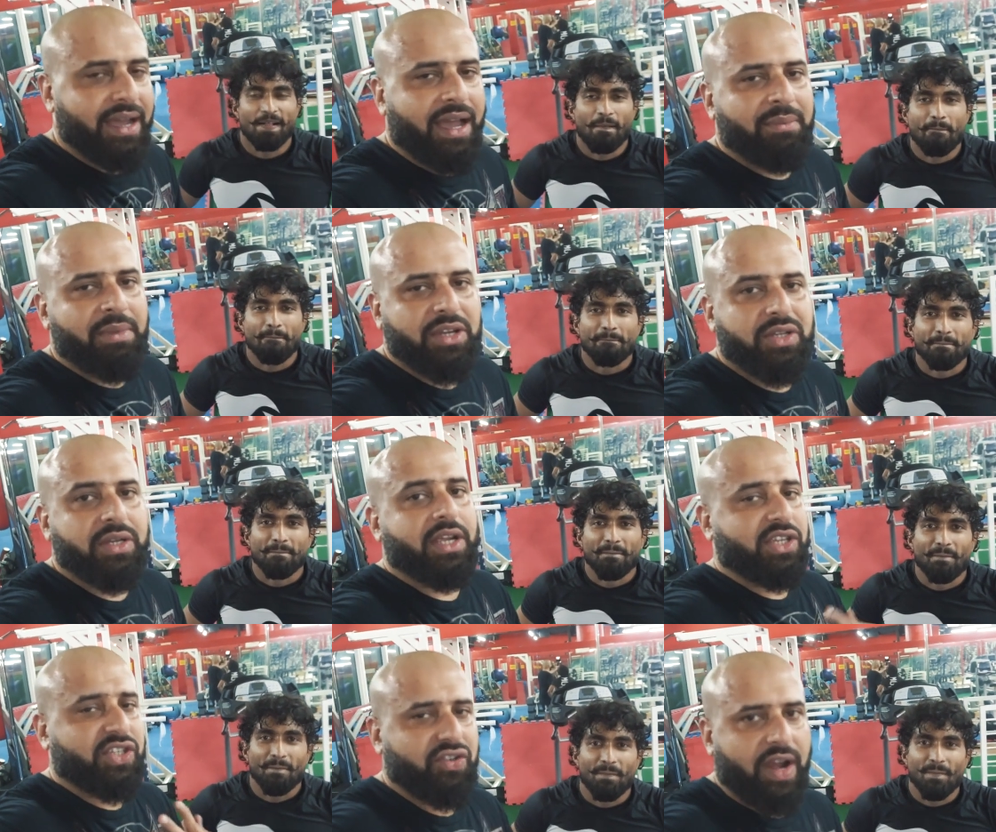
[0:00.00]
Speaker 1: I'm
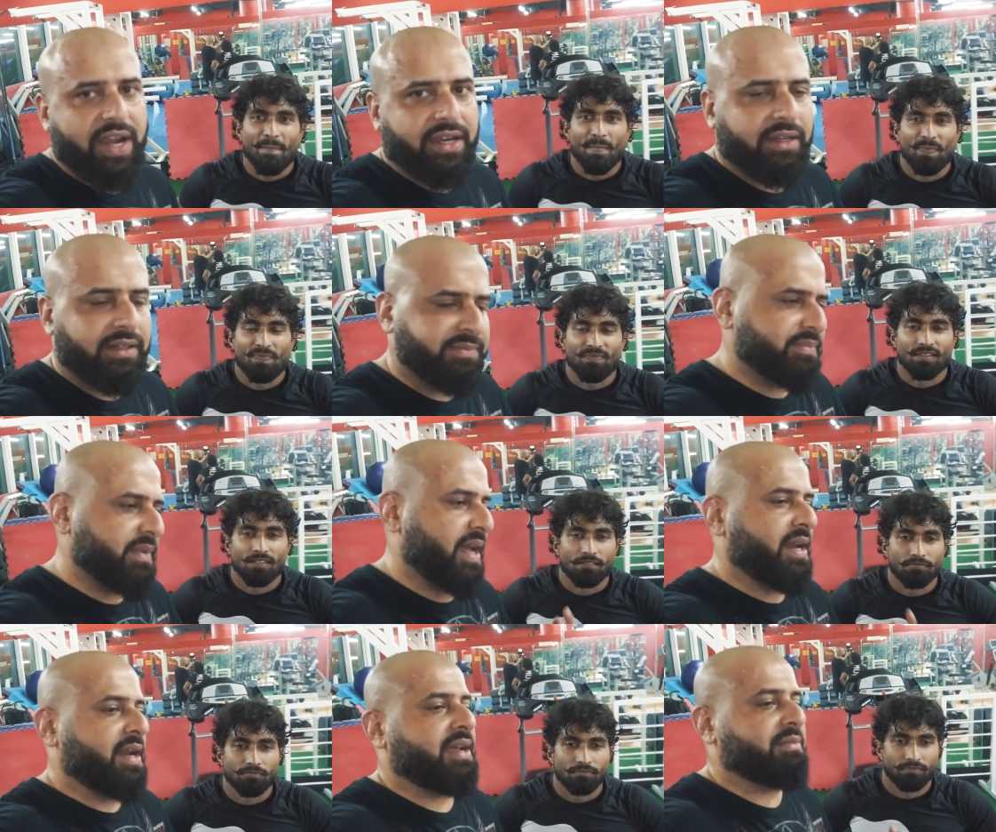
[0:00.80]
actually a striker,
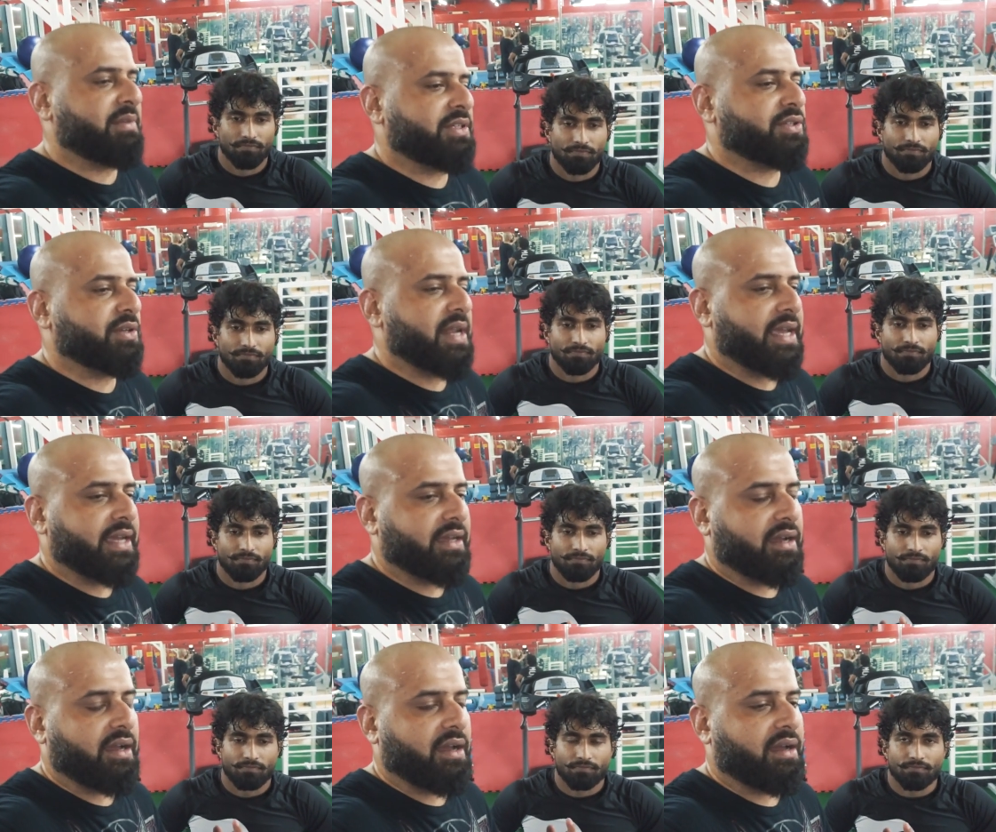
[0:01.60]
and I'm into
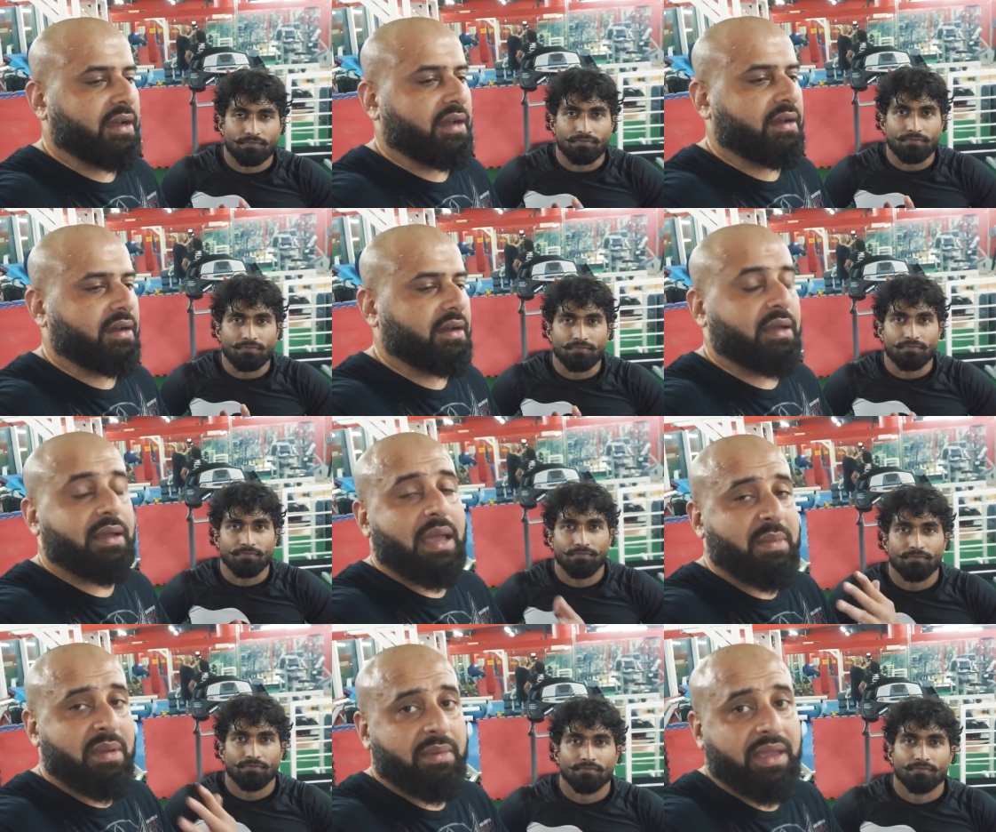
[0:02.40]
like uh,
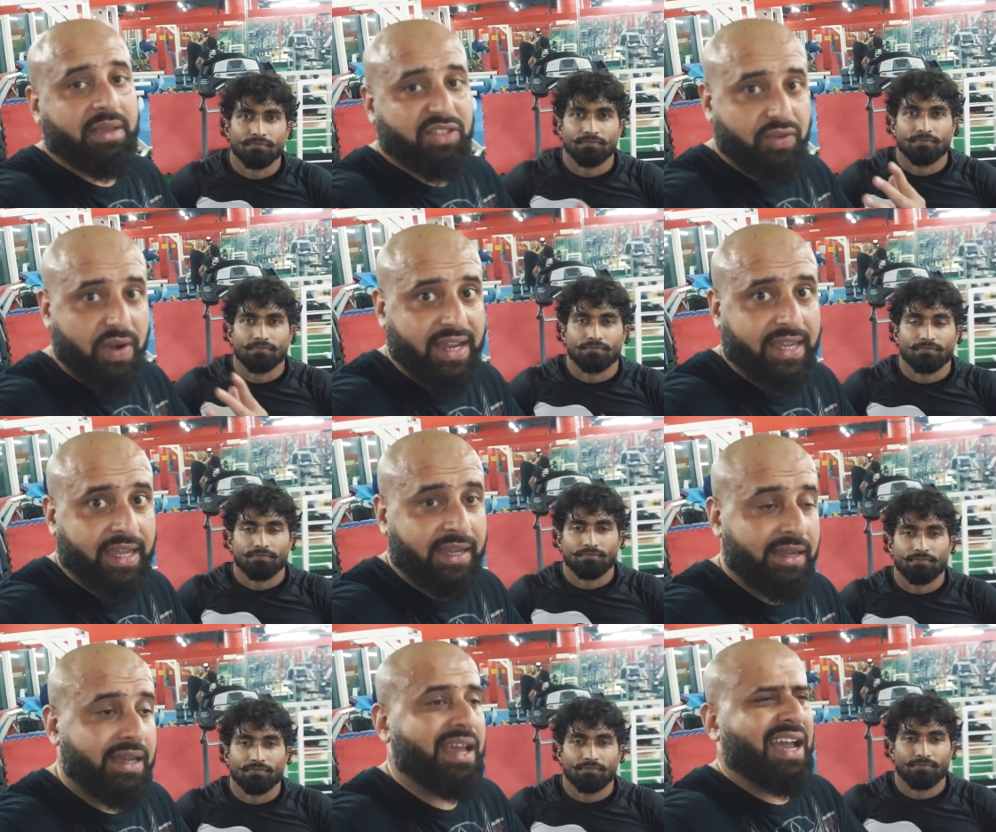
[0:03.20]
M M A
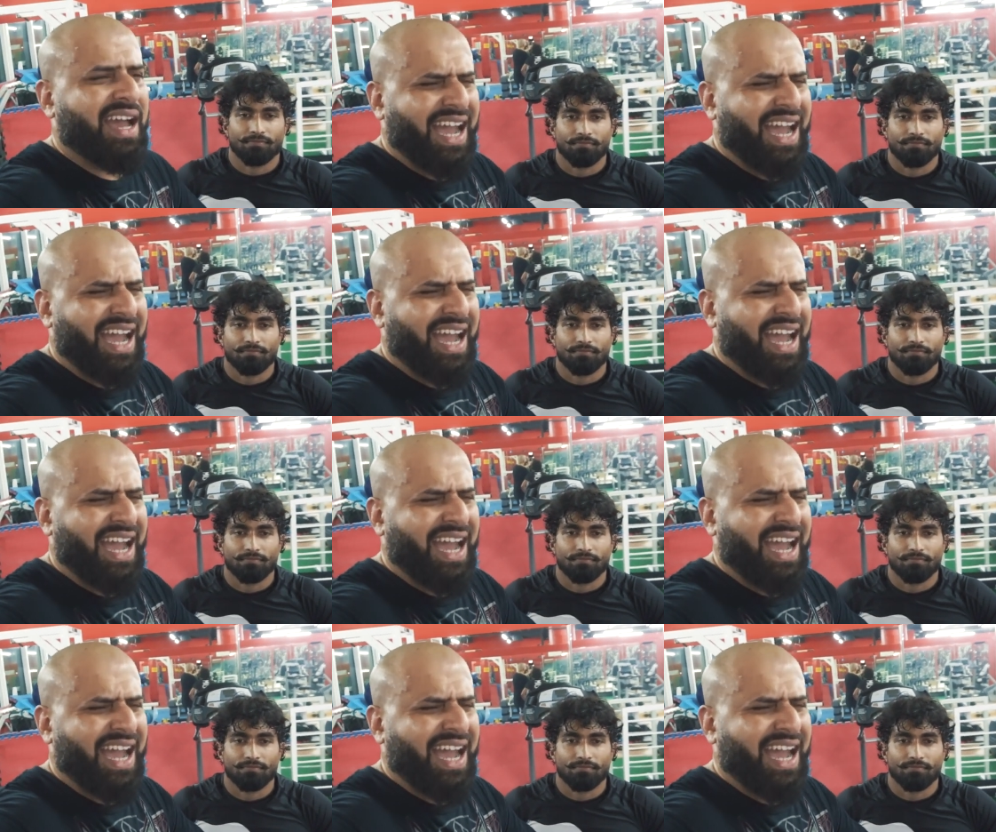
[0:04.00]
striking.